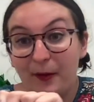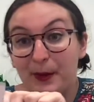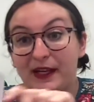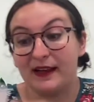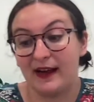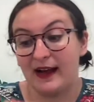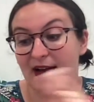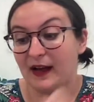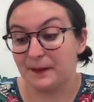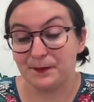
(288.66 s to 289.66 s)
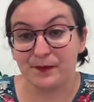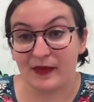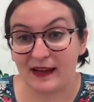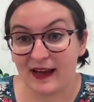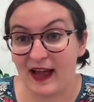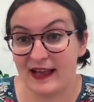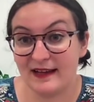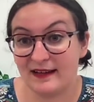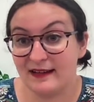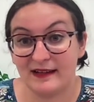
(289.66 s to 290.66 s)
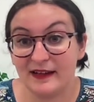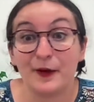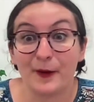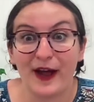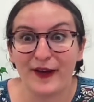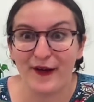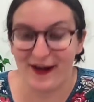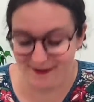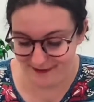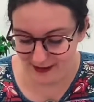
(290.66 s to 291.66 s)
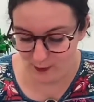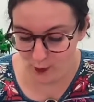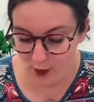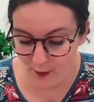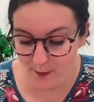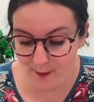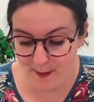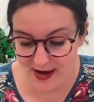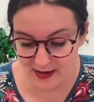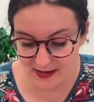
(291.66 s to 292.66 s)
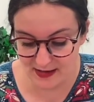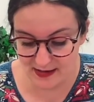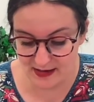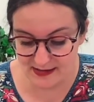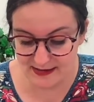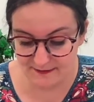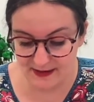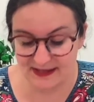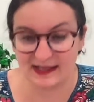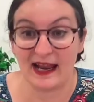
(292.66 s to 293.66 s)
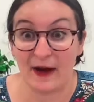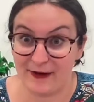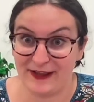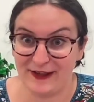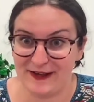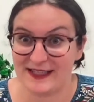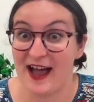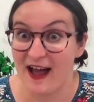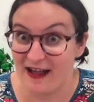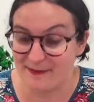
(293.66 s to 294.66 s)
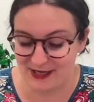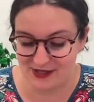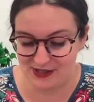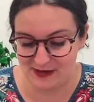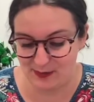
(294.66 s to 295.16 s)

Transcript: be cut off, and it won't make a difference in how it looks on my sheep.